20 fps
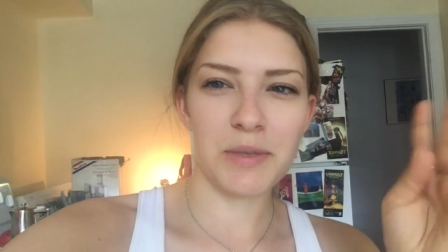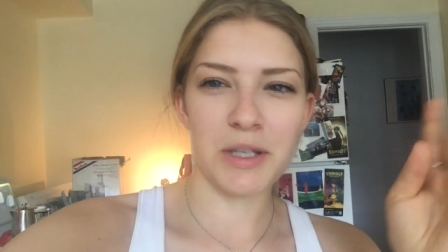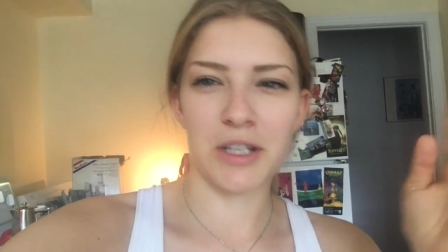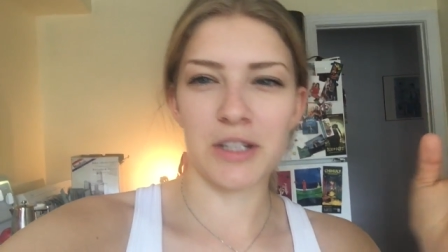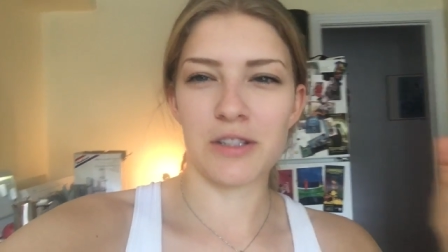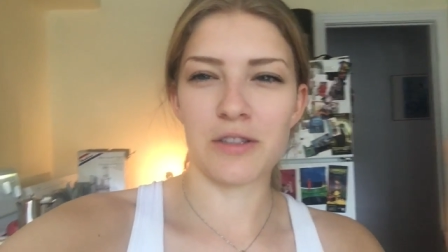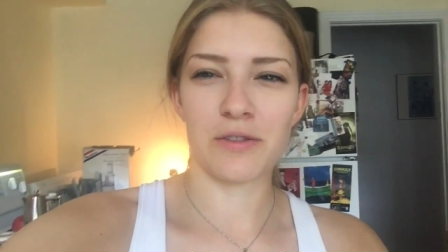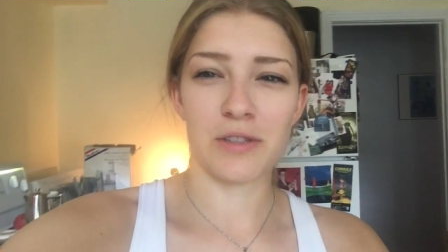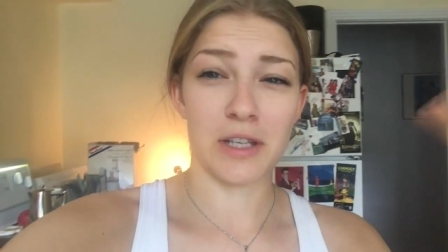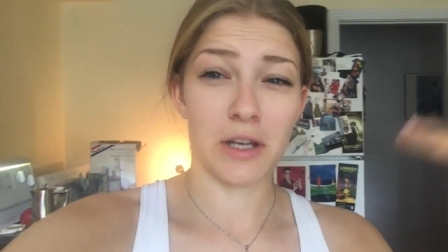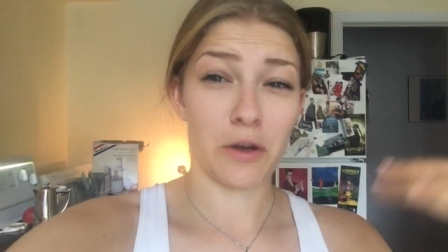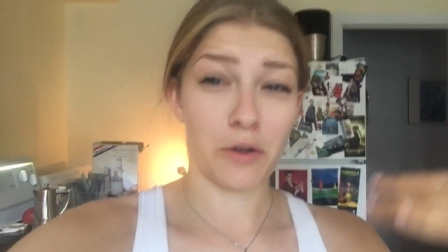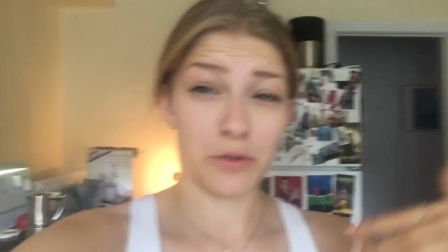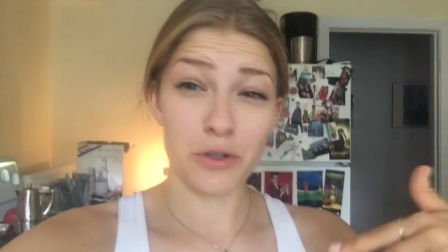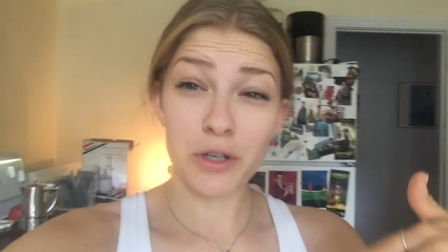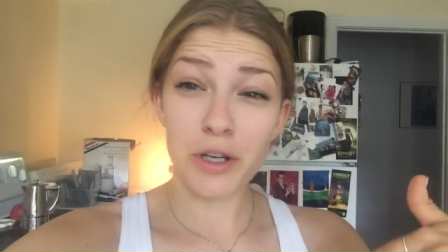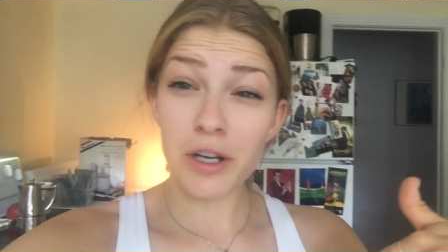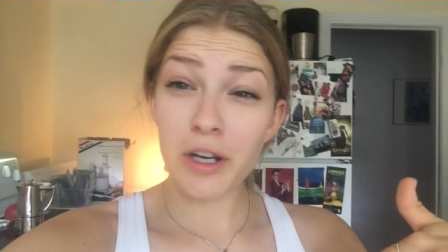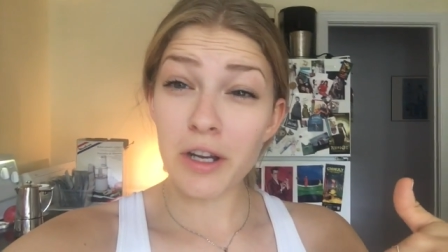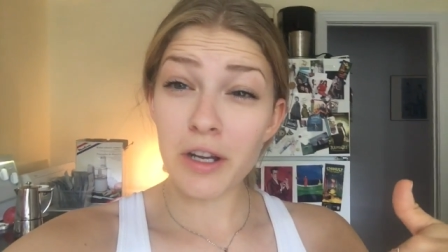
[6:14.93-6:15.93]
because there's like
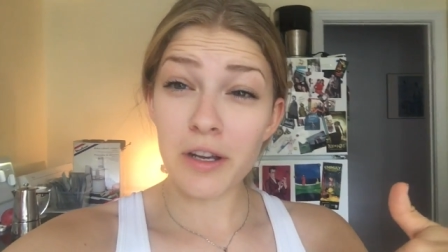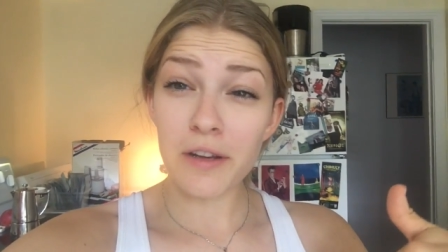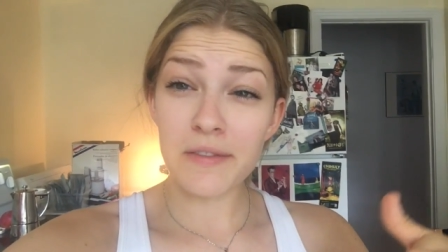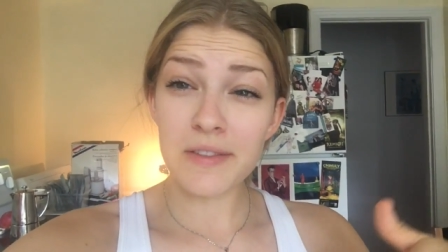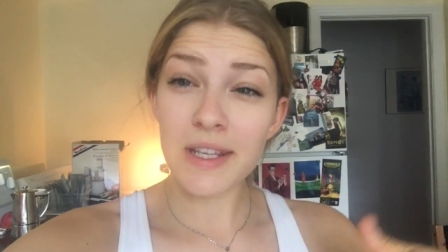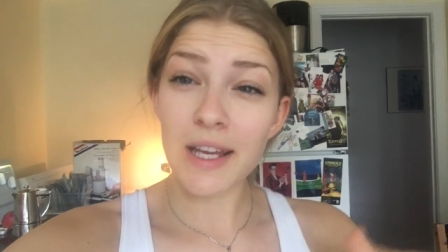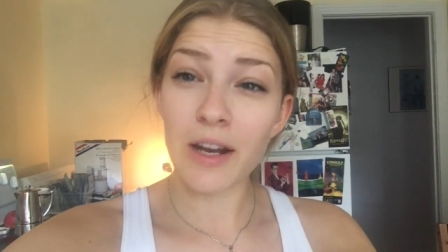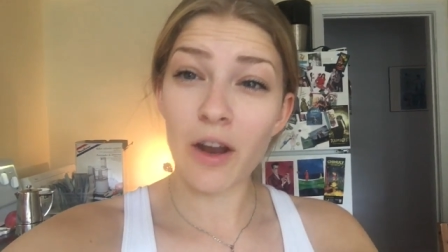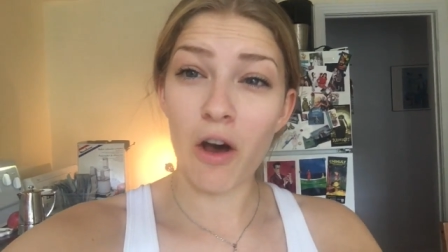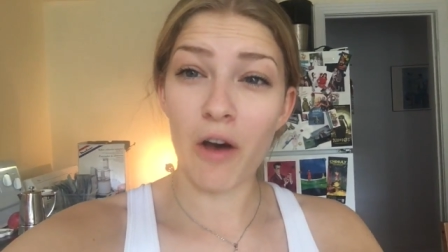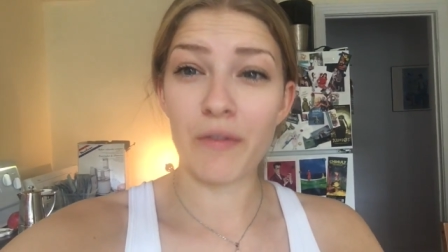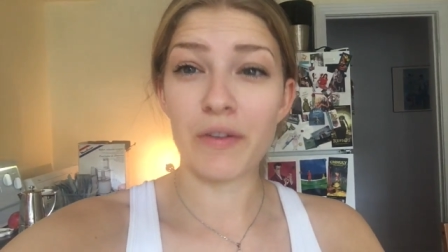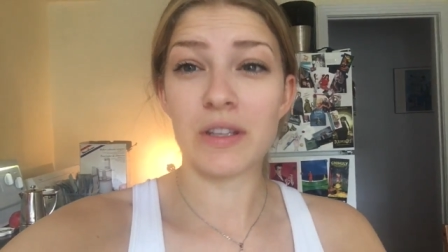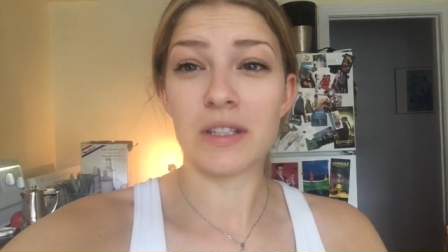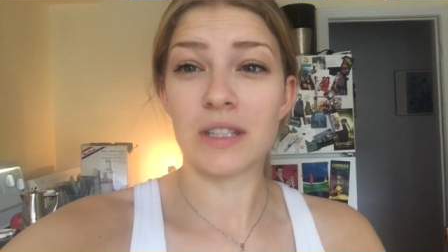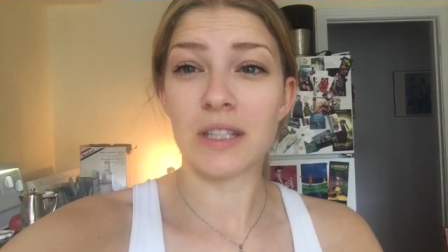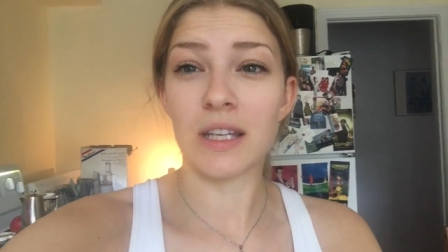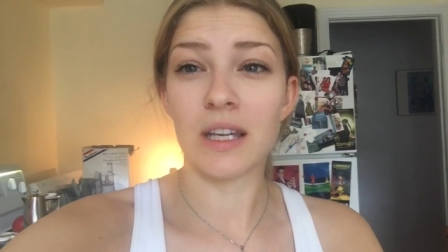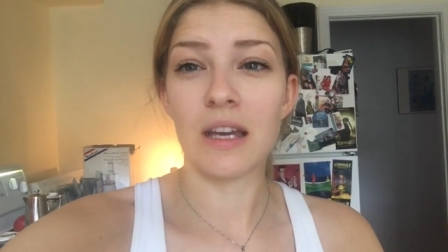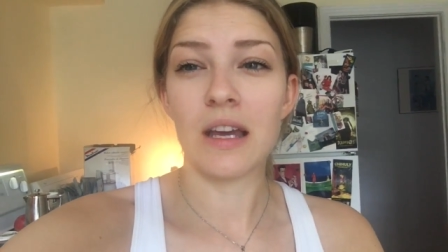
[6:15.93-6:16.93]
alternatives and
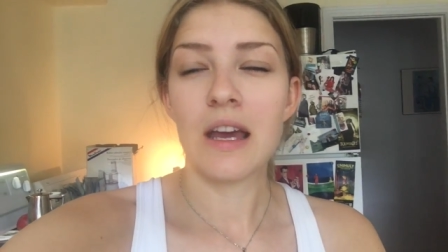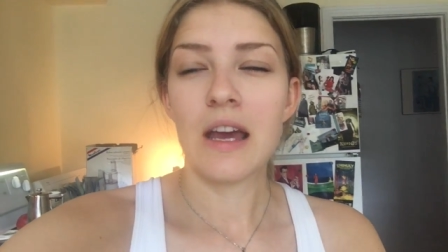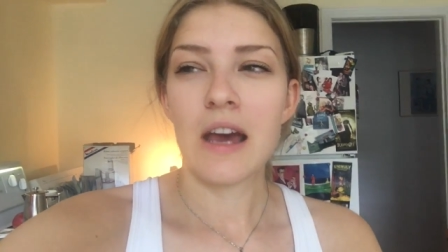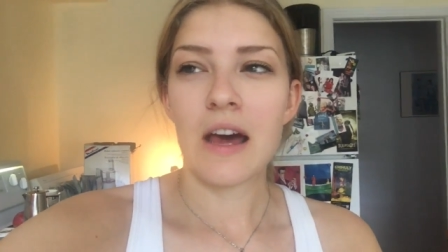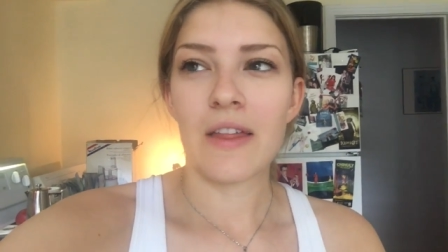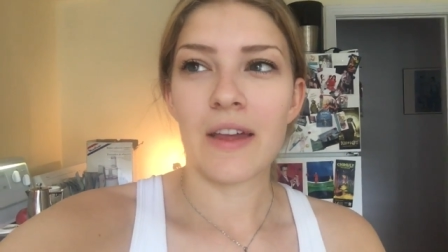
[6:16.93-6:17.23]
obviously